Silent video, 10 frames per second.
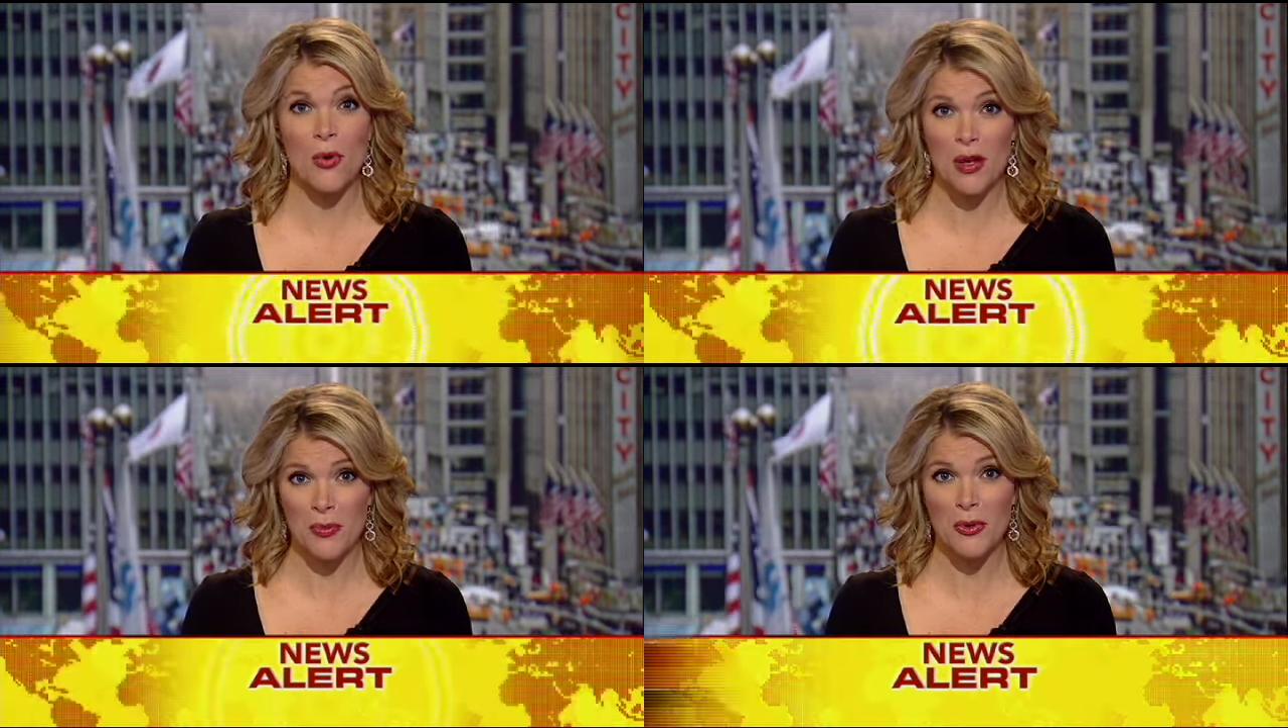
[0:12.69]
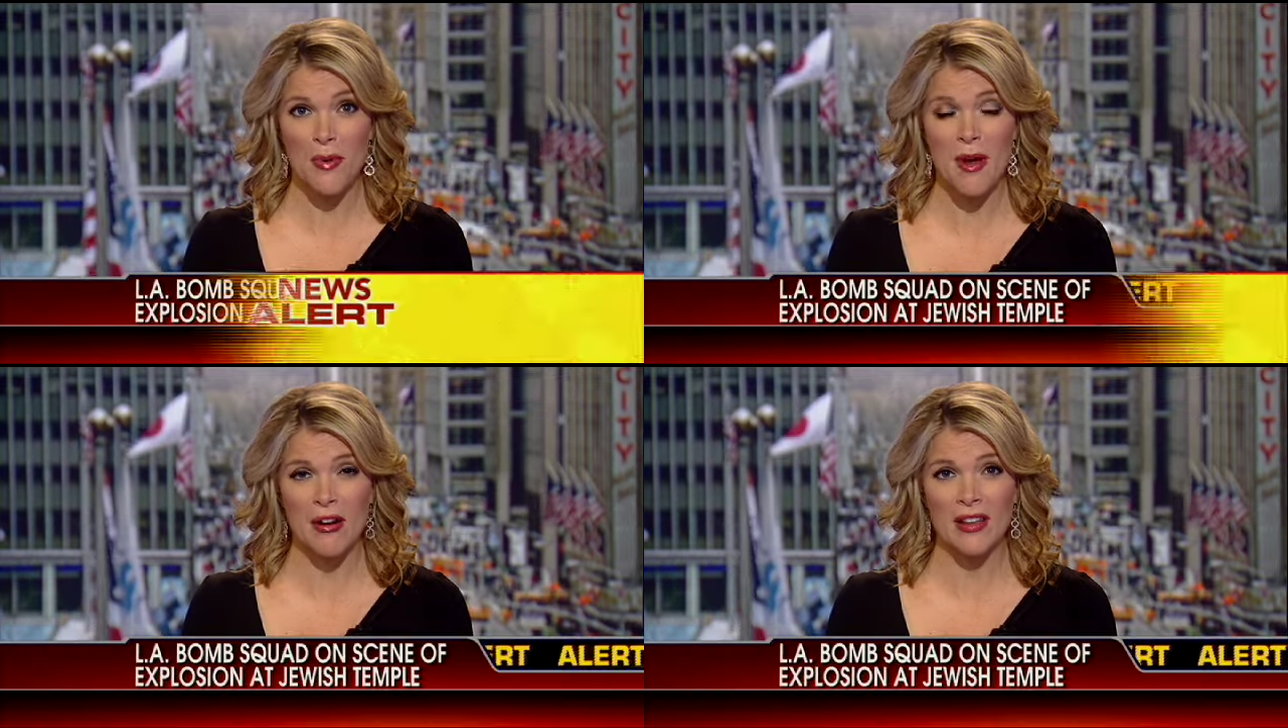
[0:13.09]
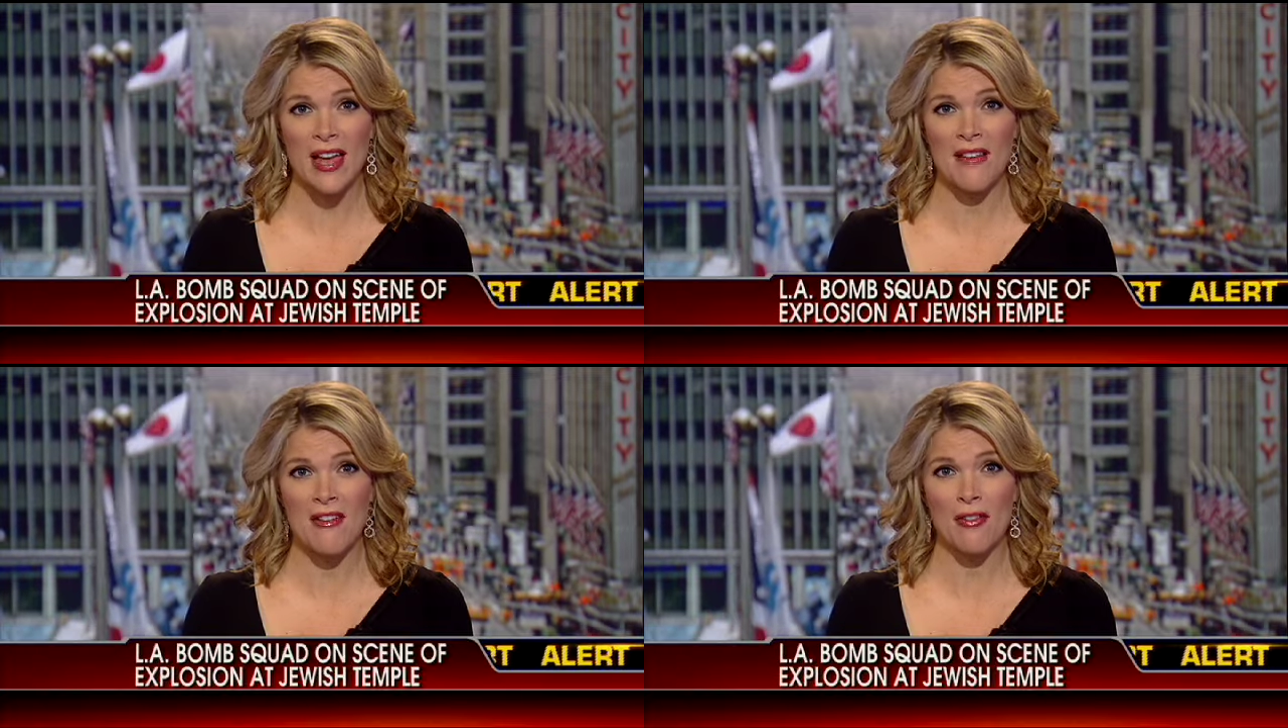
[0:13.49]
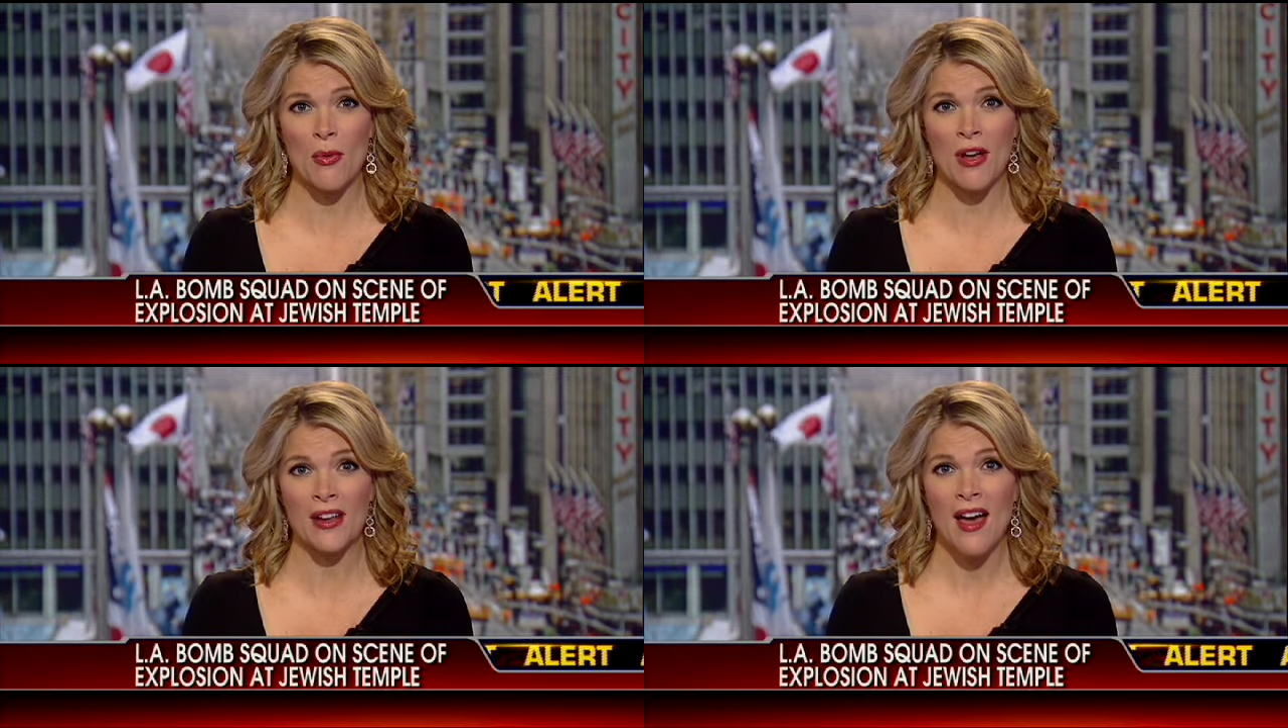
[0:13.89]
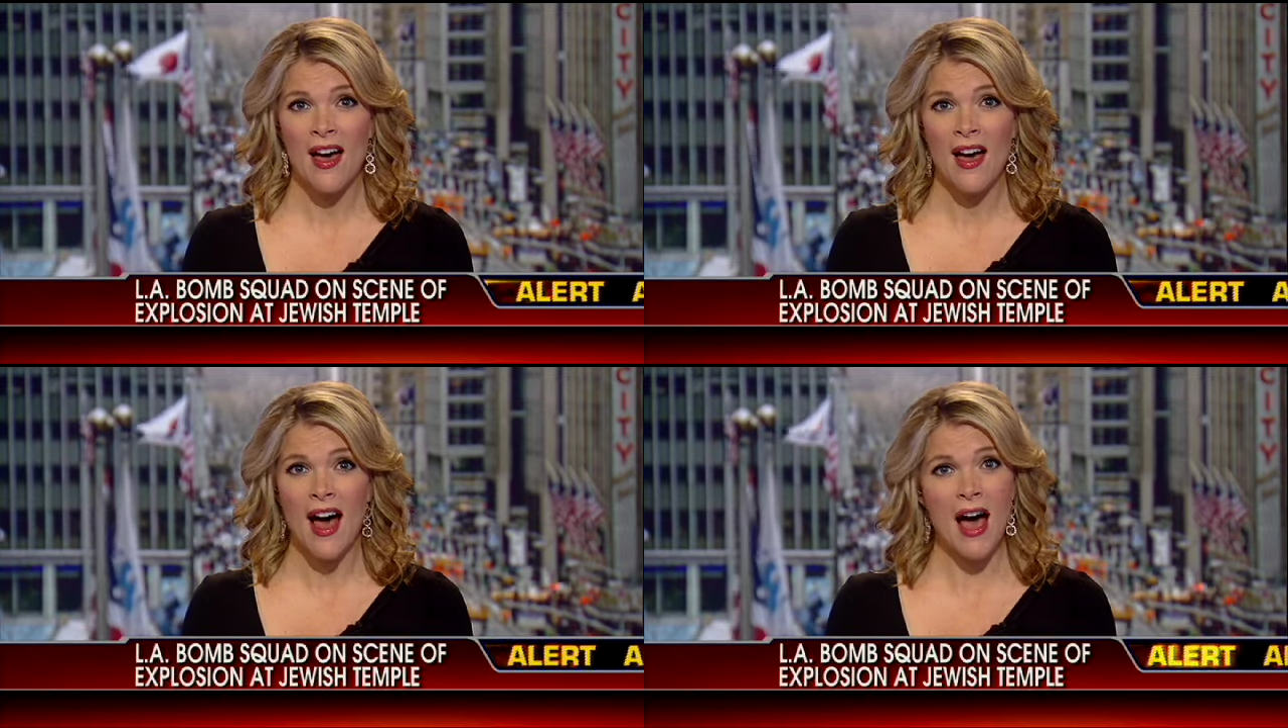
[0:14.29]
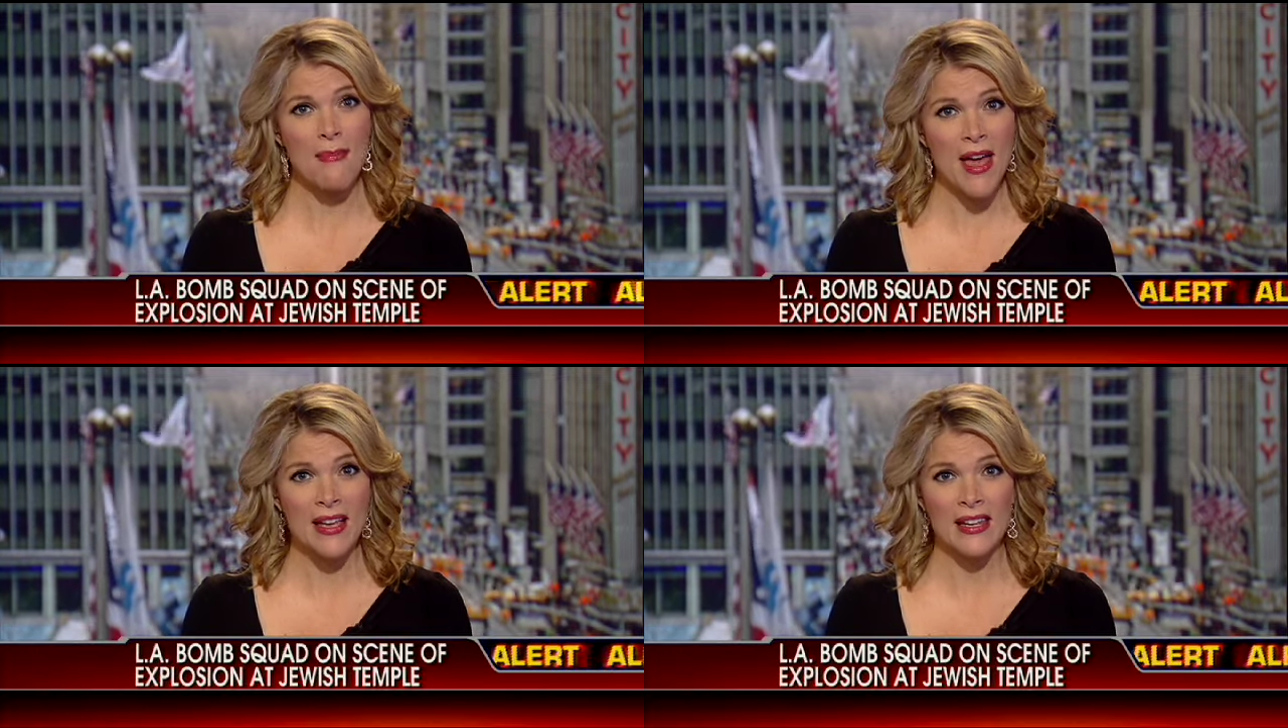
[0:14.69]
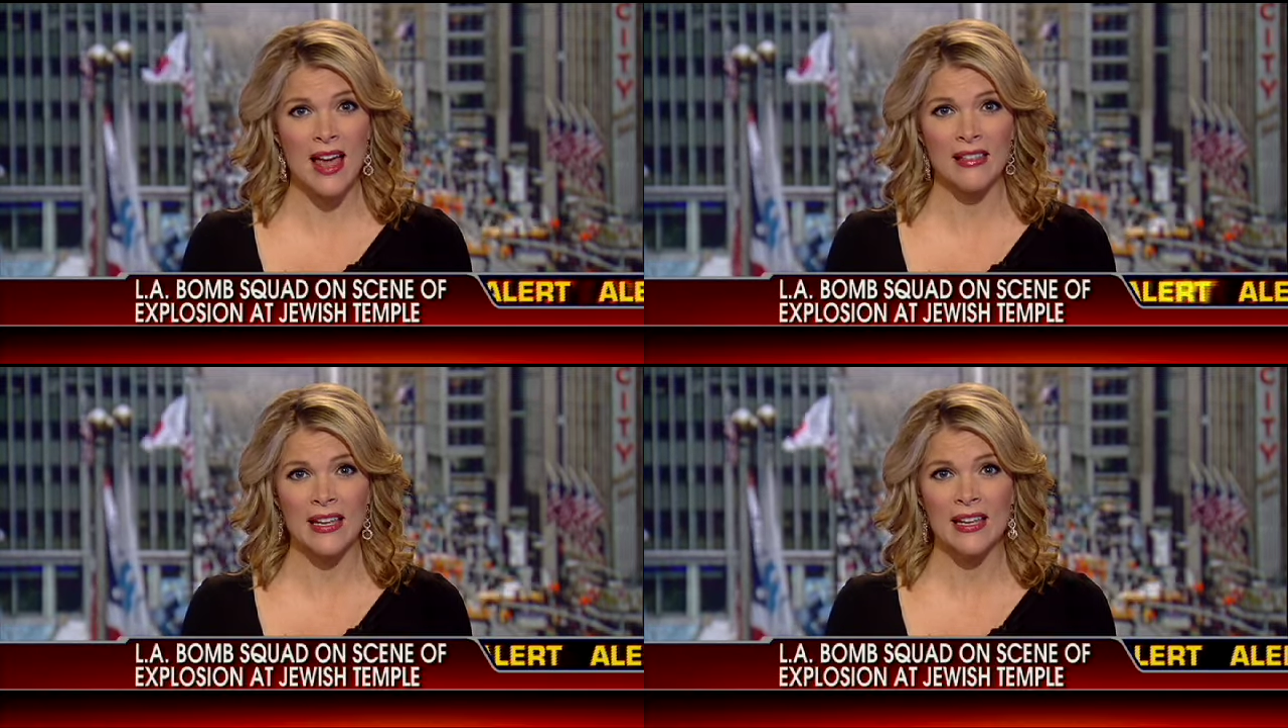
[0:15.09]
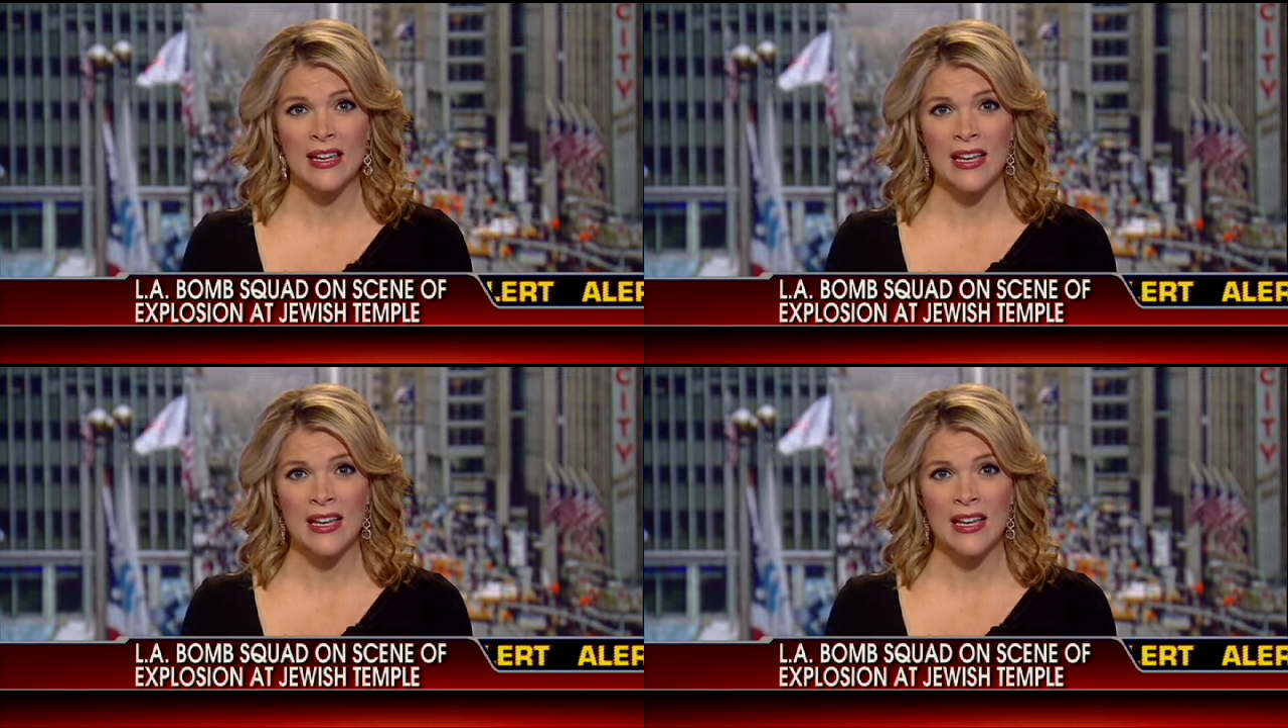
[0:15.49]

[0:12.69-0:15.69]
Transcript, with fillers: Welcome to America Live, everyone. I'm Megyn Kelly.